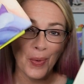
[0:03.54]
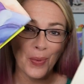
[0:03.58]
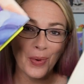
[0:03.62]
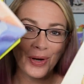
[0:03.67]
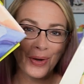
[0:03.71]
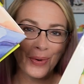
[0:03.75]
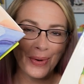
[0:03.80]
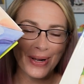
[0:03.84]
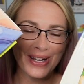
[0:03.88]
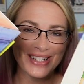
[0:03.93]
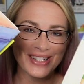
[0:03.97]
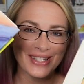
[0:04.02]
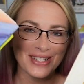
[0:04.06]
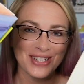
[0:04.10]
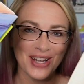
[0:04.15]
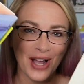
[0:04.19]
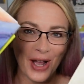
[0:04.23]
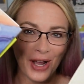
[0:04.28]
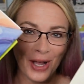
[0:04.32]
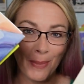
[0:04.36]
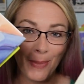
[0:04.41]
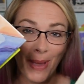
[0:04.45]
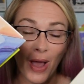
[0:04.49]
We're going to
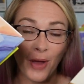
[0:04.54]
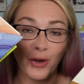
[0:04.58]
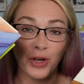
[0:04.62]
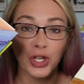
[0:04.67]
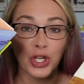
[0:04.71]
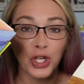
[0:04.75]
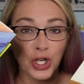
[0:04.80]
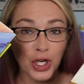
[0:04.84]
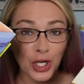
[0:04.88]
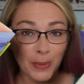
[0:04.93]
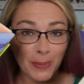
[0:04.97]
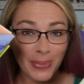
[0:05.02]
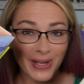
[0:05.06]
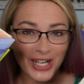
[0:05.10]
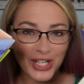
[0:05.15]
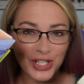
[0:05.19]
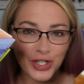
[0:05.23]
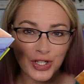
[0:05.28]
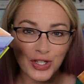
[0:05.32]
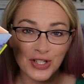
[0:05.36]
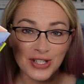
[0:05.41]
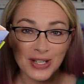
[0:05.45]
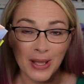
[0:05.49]
talk about Good
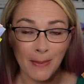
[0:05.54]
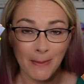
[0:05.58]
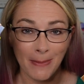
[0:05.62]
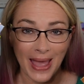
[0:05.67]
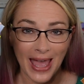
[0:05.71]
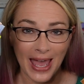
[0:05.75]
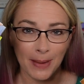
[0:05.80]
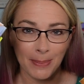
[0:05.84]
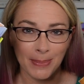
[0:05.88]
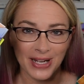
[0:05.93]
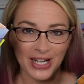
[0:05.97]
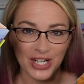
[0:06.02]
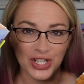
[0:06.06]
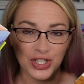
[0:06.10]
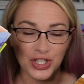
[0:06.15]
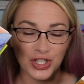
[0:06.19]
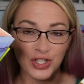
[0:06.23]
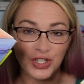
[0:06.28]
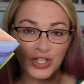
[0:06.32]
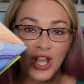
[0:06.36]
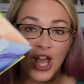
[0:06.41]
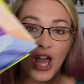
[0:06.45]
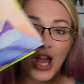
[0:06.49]
Pictures, Bad
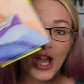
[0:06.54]
Pictures,